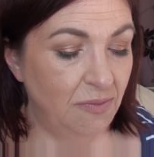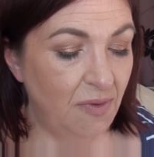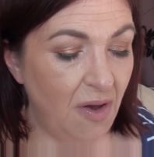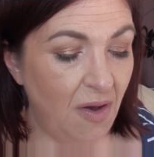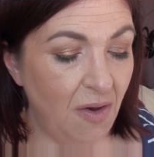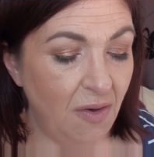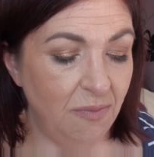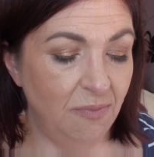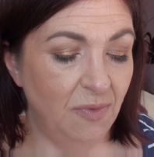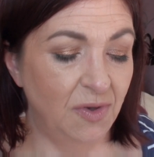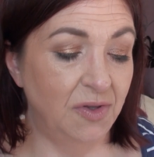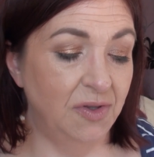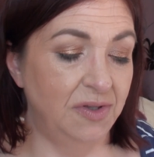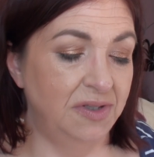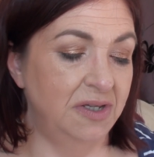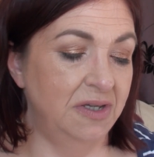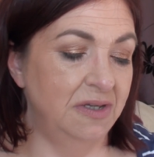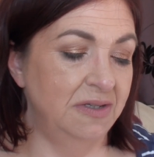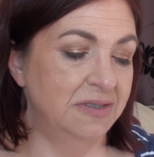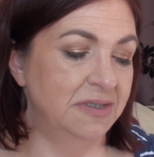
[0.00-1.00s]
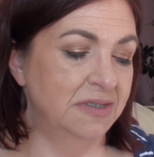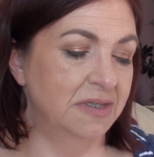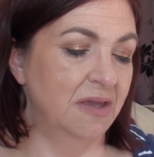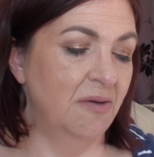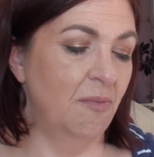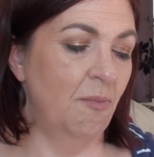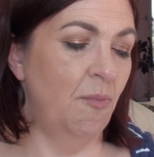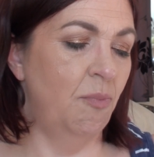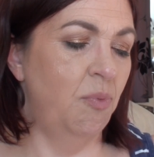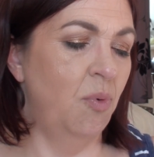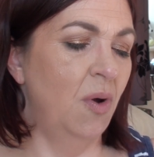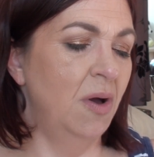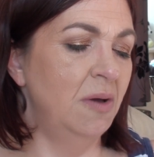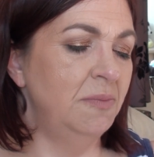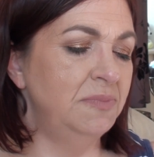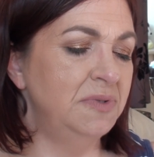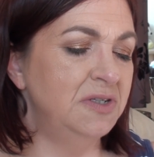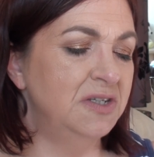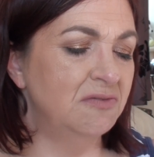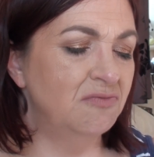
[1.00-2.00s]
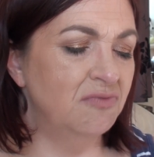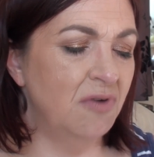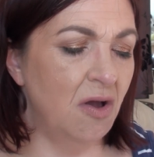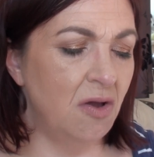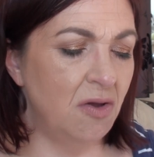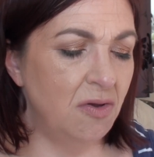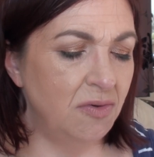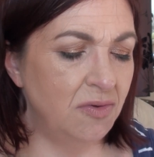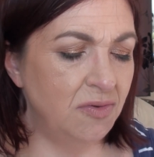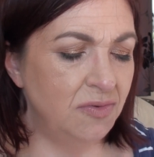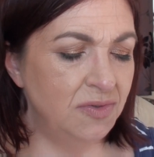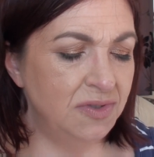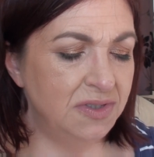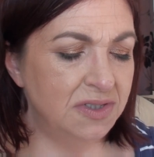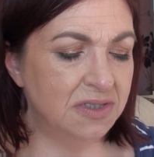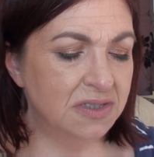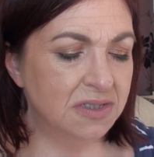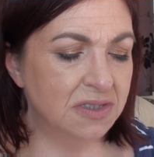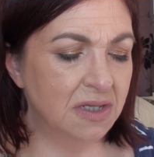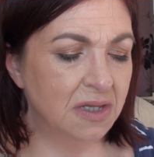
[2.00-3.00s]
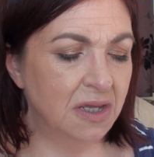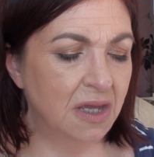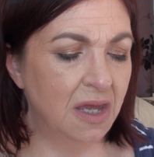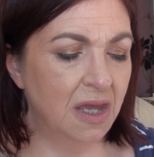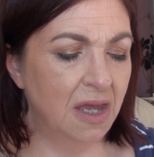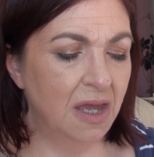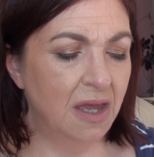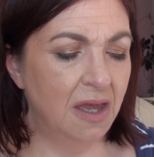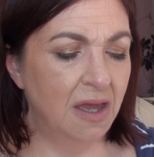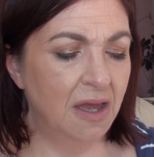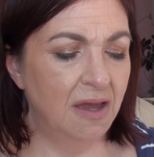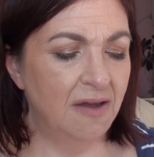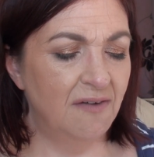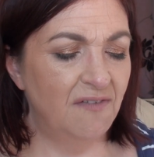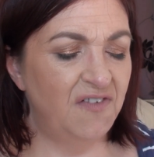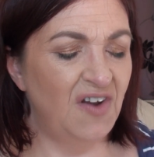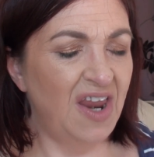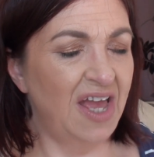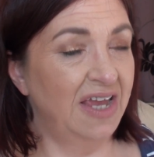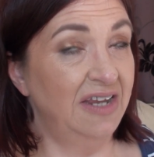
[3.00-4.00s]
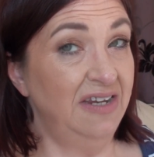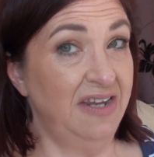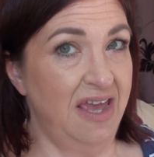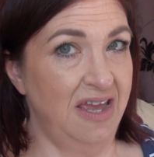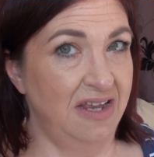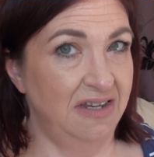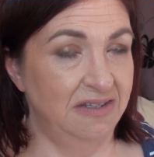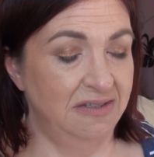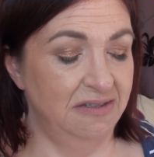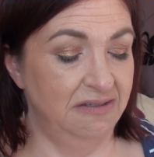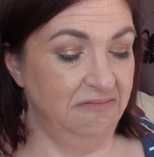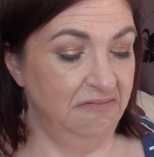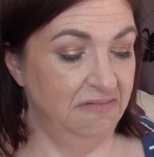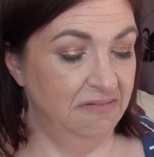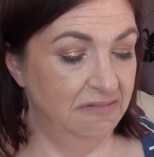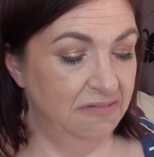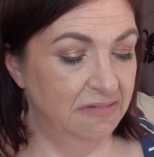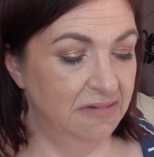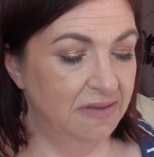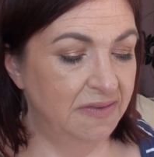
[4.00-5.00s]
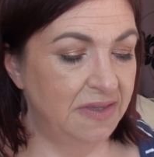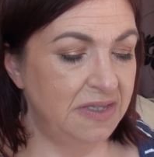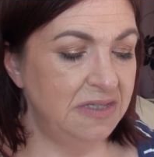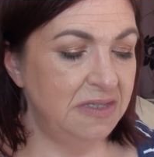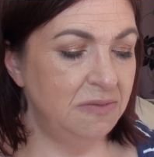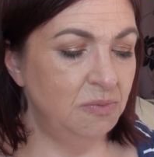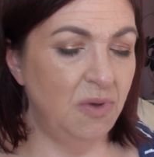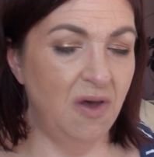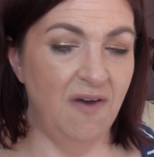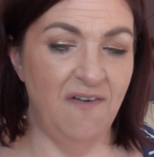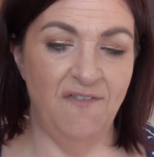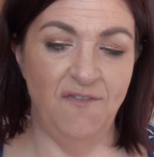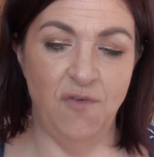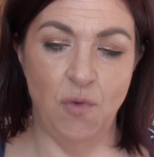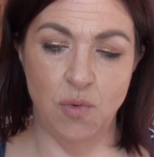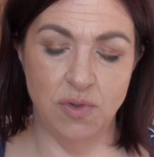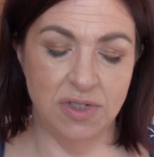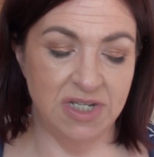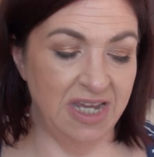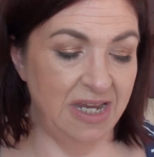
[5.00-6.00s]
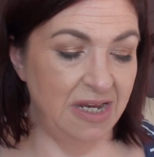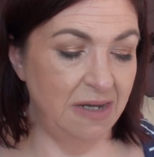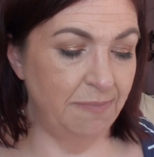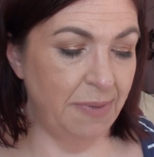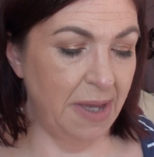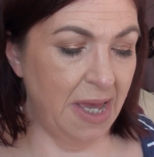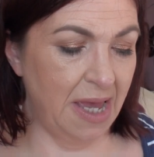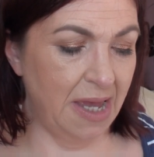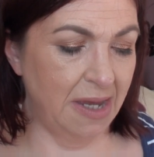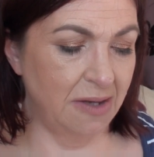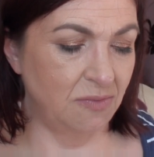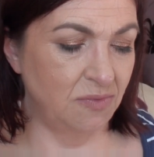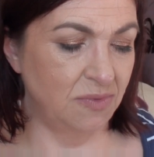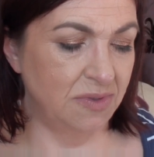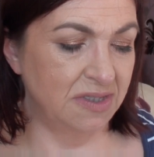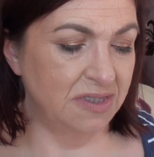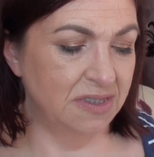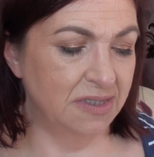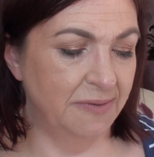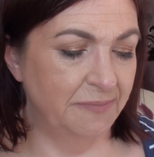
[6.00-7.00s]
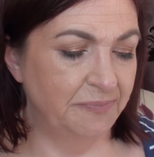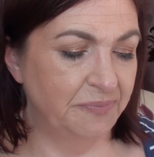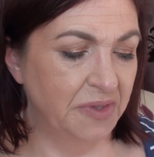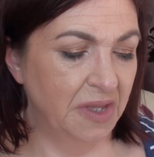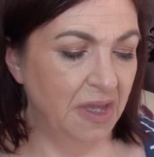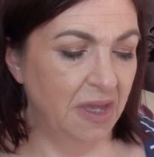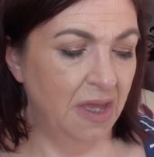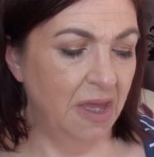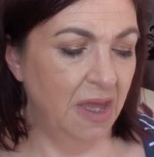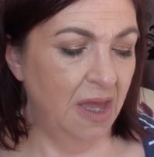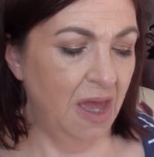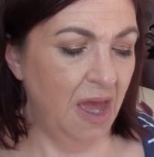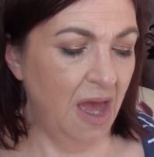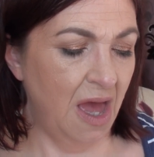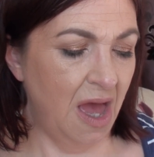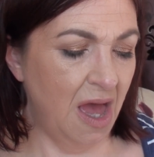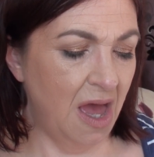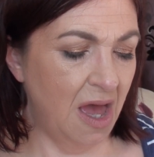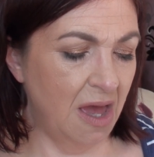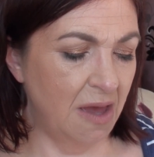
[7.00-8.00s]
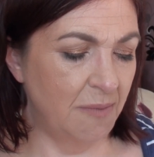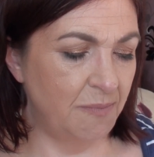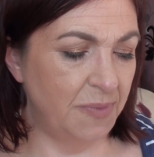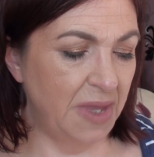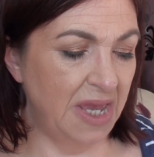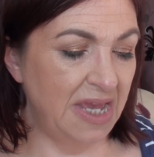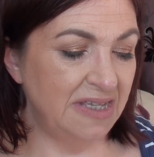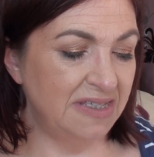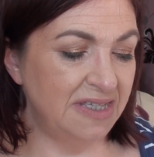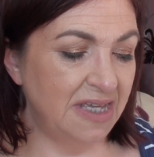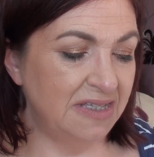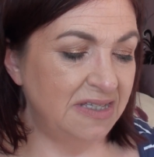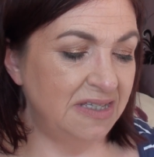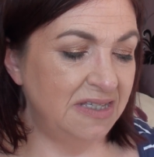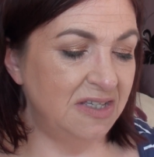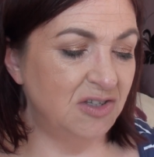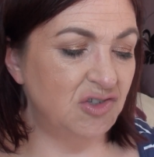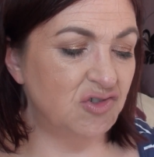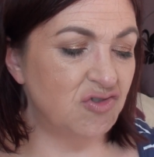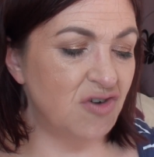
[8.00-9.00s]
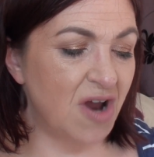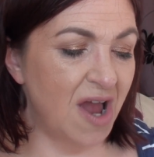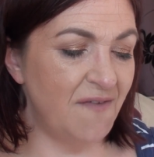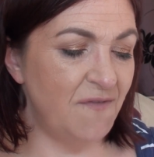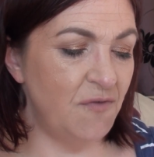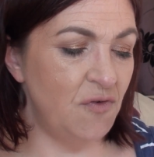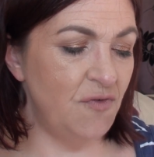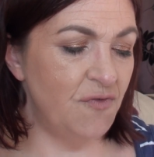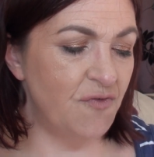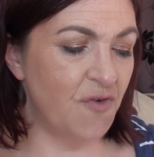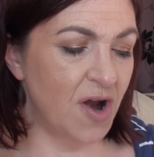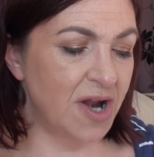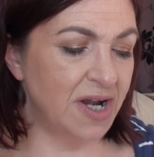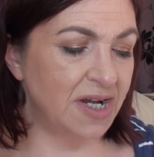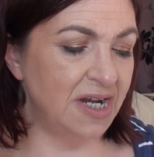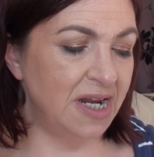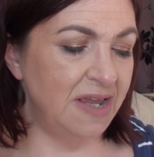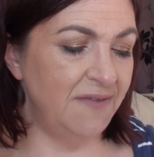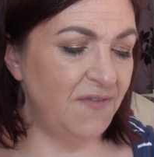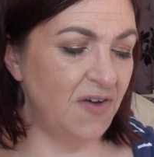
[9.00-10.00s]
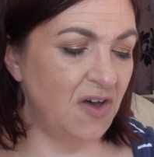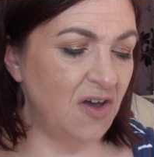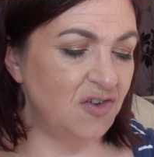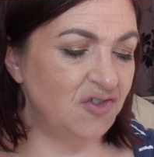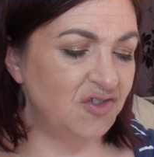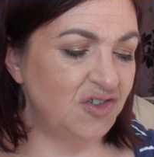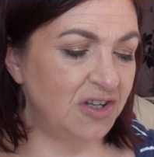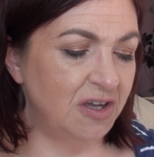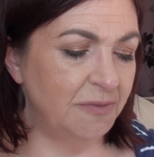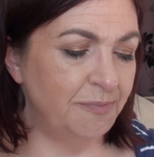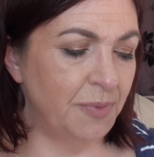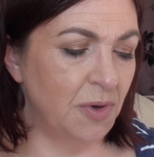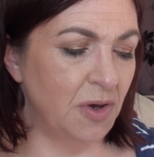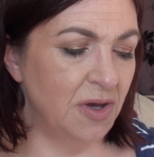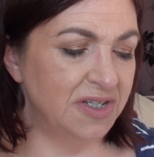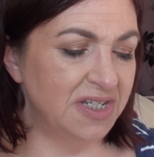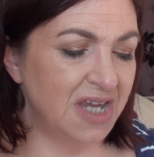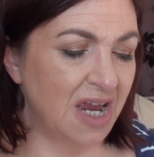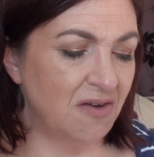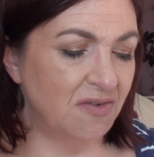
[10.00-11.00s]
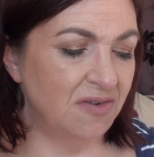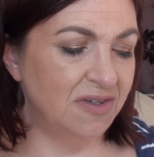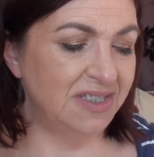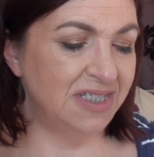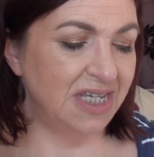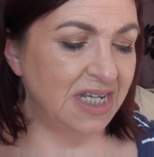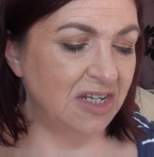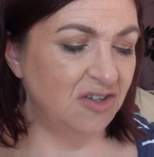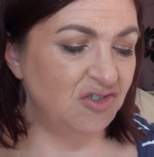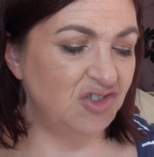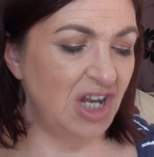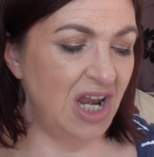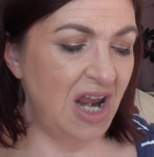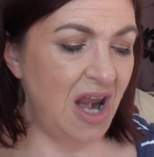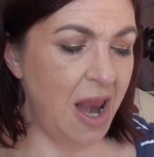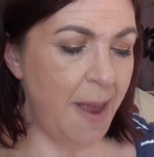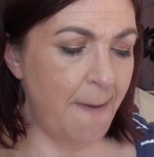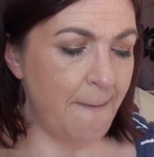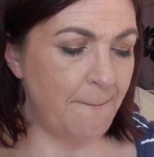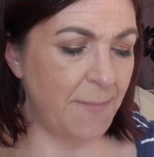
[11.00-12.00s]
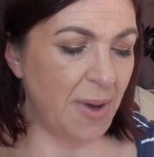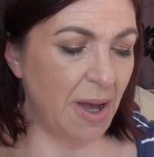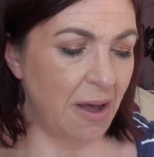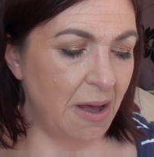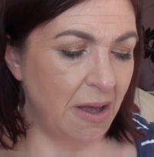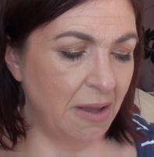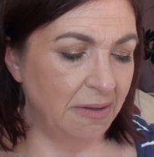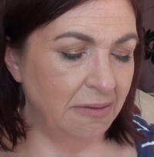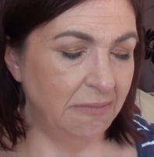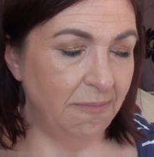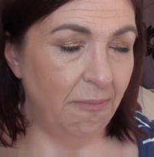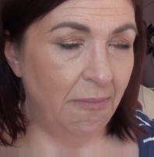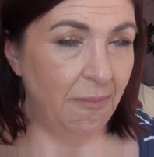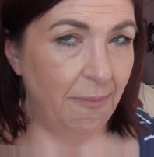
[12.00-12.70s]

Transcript: oh my goodness, Wondershare Flaconette. This is worth £14. It says it's a travel-friendly version of By Terry's signature lip balm.